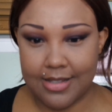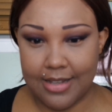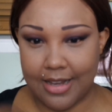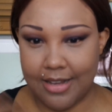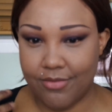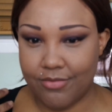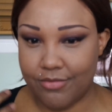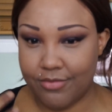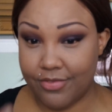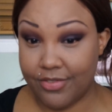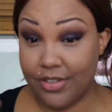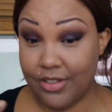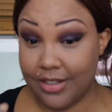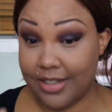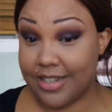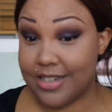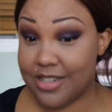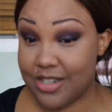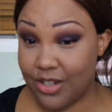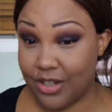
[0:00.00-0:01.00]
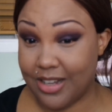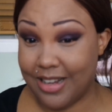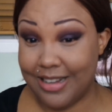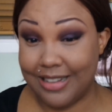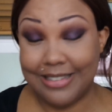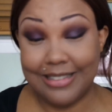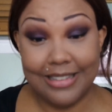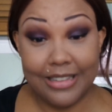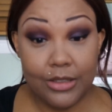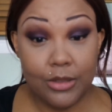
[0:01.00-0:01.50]
because I feel like it's looking
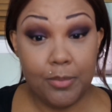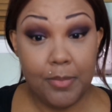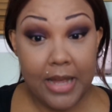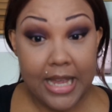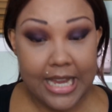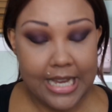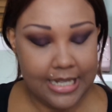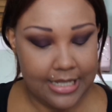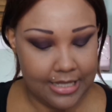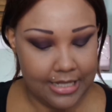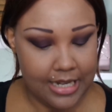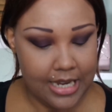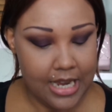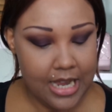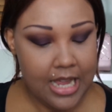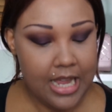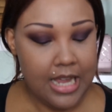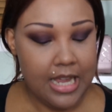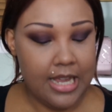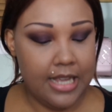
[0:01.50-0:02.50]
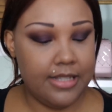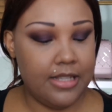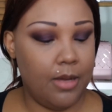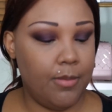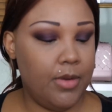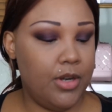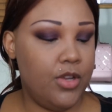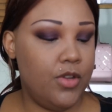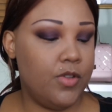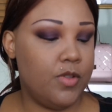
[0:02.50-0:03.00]
a little pasty, is
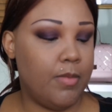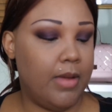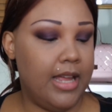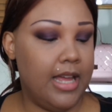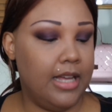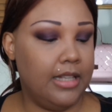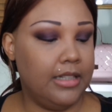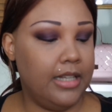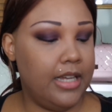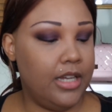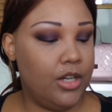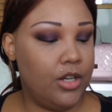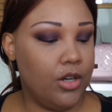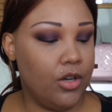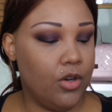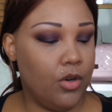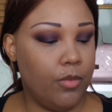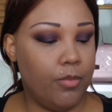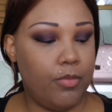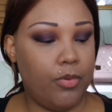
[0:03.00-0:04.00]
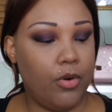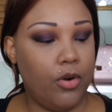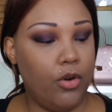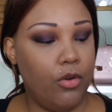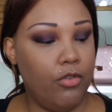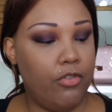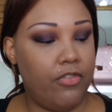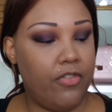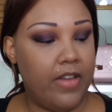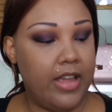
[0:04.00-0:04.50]
I'm going to use my LA Girl
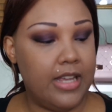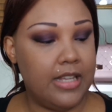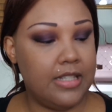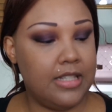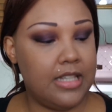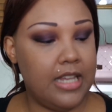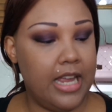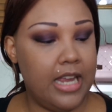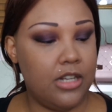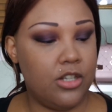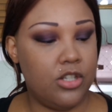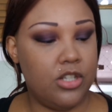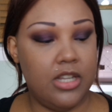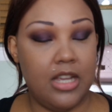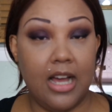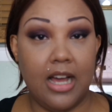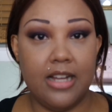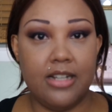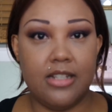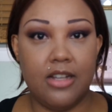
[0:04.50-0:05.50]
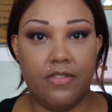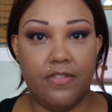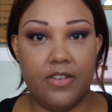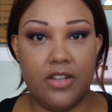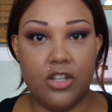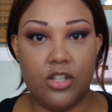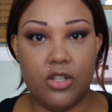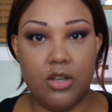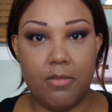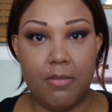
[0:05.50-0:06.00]
Pro Face HD High
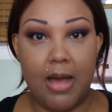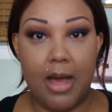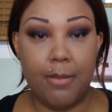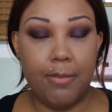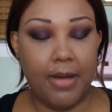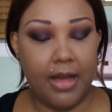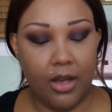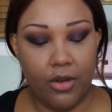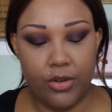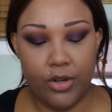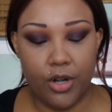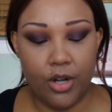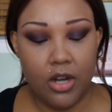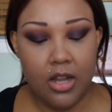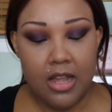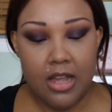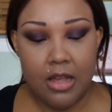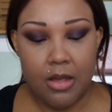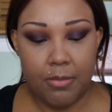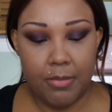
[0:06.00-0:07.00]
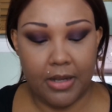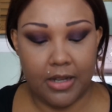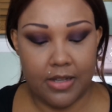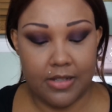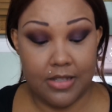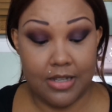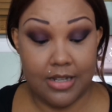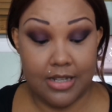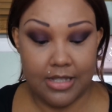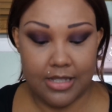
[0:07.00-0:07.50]
Definition Matte Powder
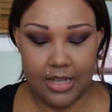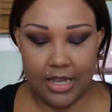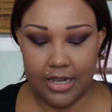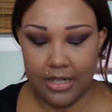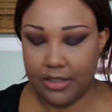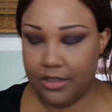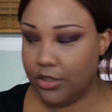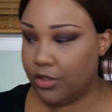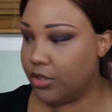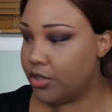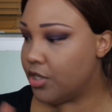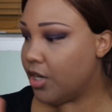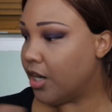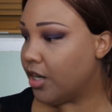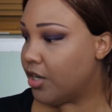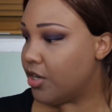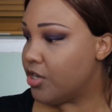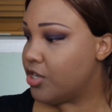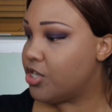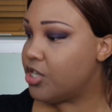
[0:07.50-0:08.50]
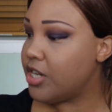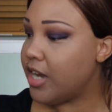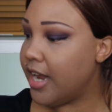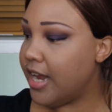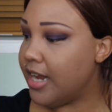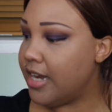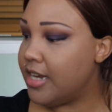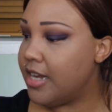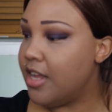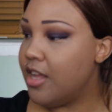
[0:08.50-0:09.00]
because it is in a little darker
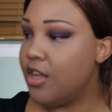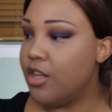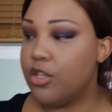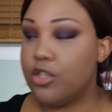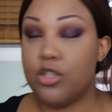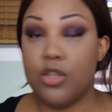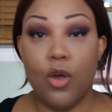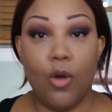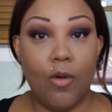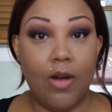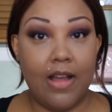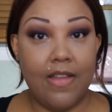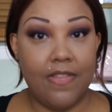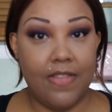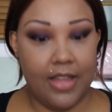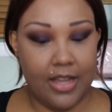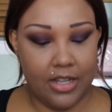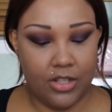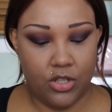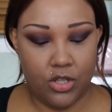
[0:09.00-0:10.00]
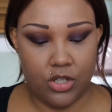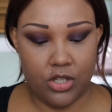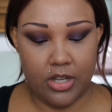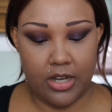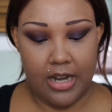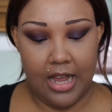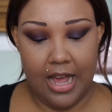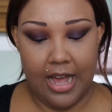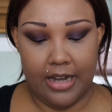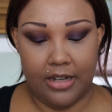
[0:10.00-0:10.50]
shade, so I think it's just
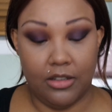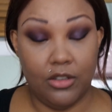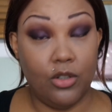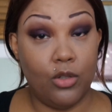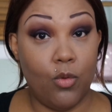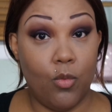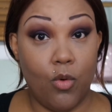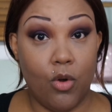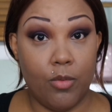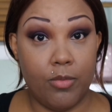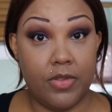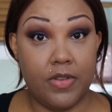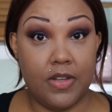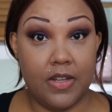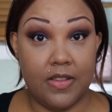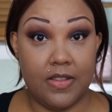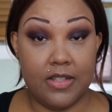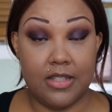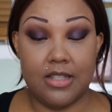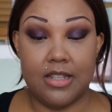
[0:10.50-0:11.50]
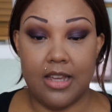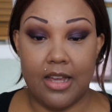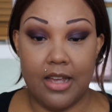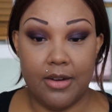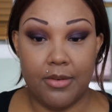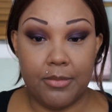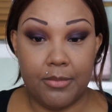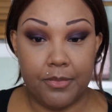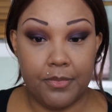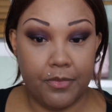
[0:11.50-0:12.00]
going to add a little warmth to the
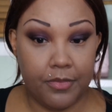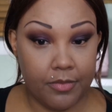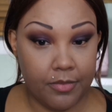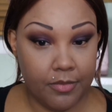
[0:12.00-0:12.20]
skin.